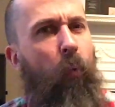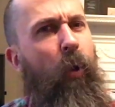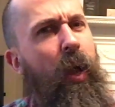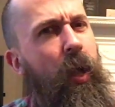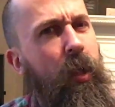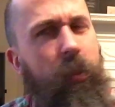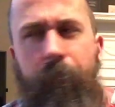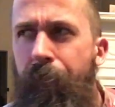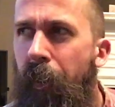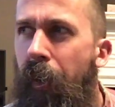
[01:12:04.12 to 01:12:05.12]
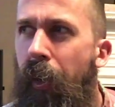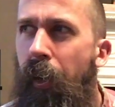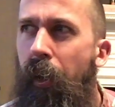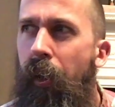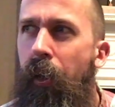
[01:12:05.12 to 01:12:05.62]
Well,
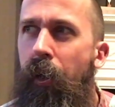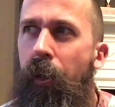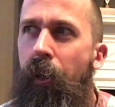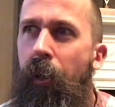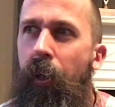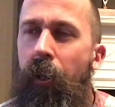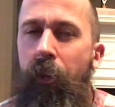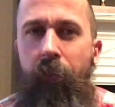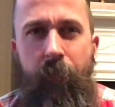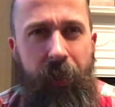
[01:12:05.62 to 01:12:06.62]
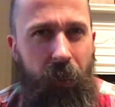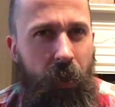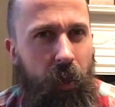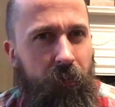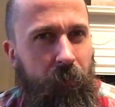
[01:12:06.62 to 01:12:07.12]
for me it
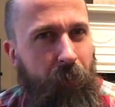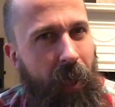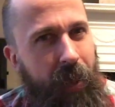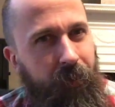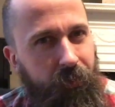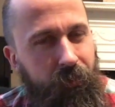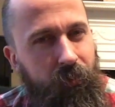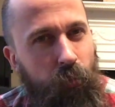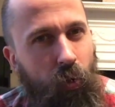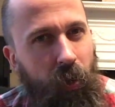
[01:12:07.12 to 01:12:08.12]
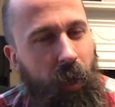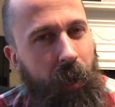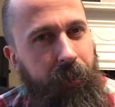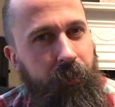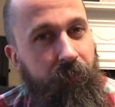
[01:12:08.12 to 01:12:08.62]
kind of depends what
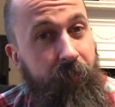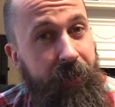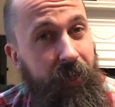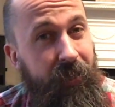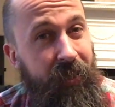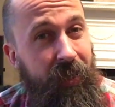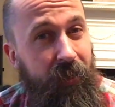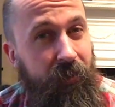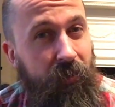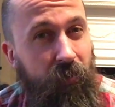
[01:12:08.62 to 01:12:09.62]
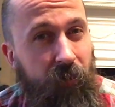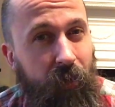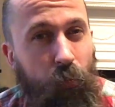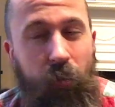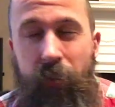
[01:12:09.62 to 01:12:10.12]
kind of meal it is, not
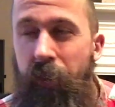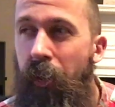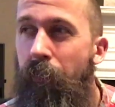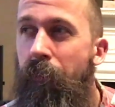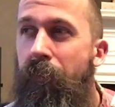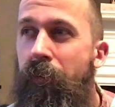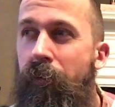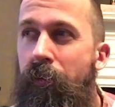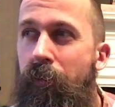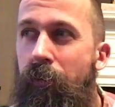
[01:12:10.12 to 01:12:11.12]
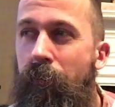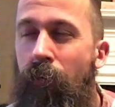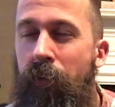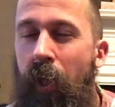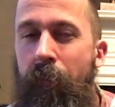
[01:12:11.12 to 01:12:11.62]
really what time
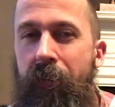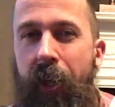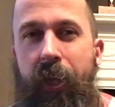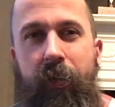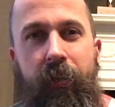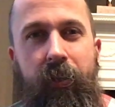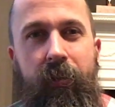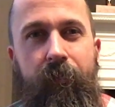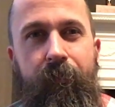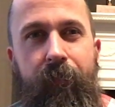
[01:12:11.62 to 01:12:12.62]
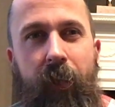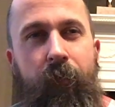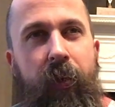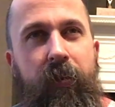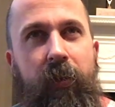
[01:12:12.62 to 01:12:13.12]
of day it is.
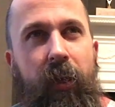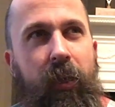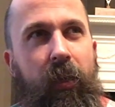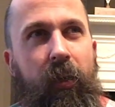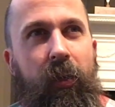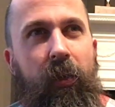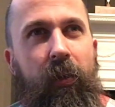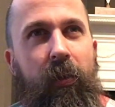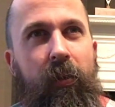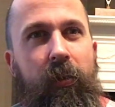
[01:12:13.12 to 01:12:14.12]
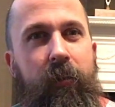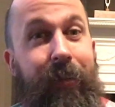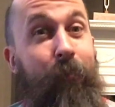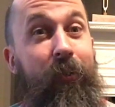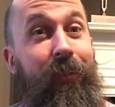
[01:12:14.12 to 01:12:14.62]
If it's like
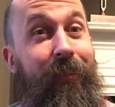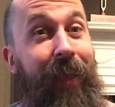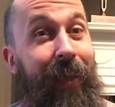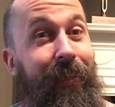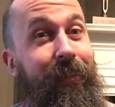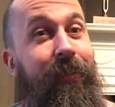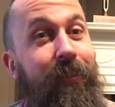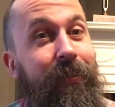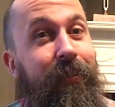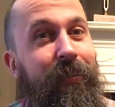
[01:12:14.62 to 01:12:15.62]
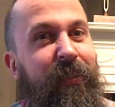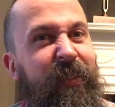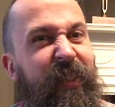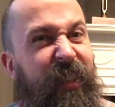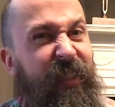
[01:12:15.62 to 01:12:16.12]
sandwiches and cakes,
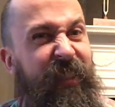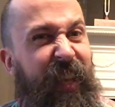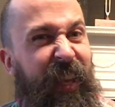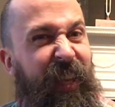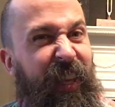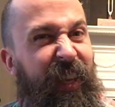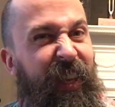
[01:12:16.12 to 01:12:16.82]
it's tea.